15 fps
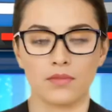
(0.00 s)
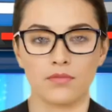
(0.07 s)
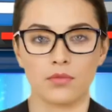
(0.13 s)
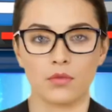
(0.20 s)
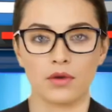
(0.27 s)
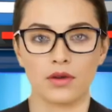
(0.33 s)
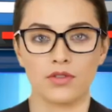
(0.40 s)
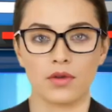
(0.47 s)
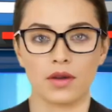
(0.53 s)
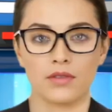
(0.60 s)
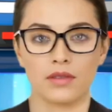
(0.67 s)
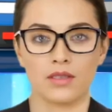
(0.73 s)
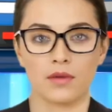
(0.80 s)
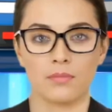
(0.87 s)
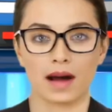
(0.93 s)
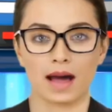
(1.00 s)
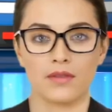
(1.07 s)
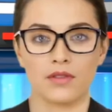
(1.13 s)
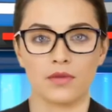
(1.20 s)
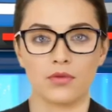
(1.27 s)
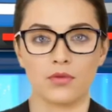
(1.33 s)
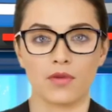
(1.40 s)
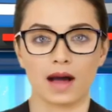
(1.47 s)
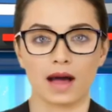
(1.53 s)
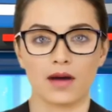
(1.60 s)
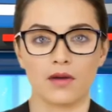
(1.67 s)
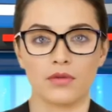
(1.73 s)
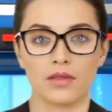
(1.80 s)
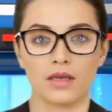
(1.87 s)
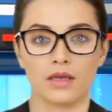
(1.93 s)
Before addressing the massive
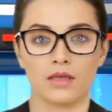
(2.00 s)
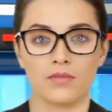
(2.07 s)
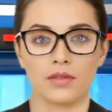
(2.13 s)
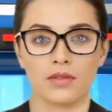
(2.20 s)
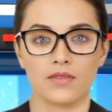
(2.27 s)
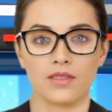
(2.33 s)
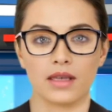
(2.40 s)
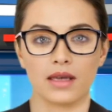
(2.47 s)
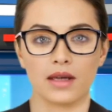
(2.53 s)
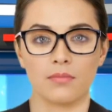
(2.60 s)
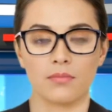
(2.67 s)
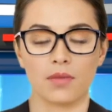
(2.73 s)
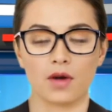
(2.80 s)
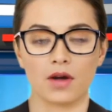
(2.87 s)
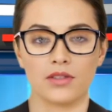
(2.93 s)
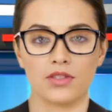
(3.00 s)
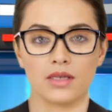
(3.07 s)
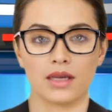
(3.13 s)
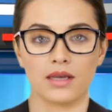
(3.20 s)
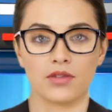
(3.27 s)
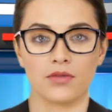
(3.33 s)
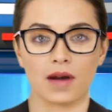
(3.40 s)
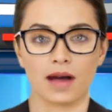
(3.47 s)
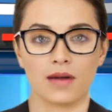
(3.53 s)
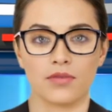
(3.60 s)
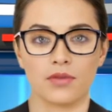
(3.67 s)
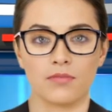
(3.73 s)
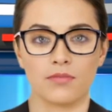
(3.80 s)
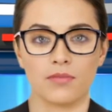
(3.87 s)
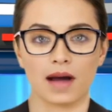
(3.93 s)
crowd, the CM launched
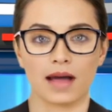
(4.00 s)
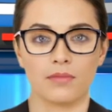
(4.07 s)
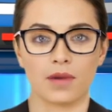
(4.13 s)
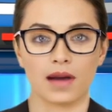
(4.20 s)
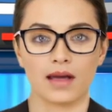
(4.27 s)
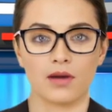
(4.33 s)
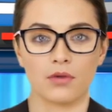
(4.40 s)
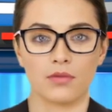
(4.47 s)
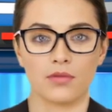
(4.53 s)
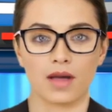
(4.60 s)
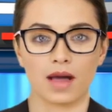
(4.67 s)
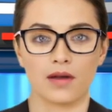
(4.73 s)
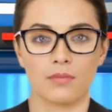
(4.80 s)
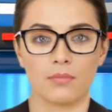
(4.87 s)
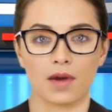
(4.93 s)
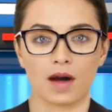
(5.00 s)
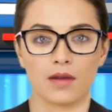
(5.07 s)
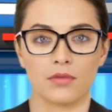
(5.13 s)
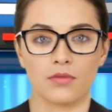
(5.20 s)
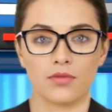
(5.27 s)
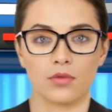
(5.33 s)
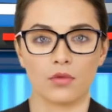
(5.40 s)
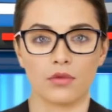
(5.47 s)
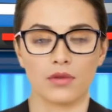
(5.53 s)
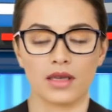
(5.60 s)
interactive flat panels at a model school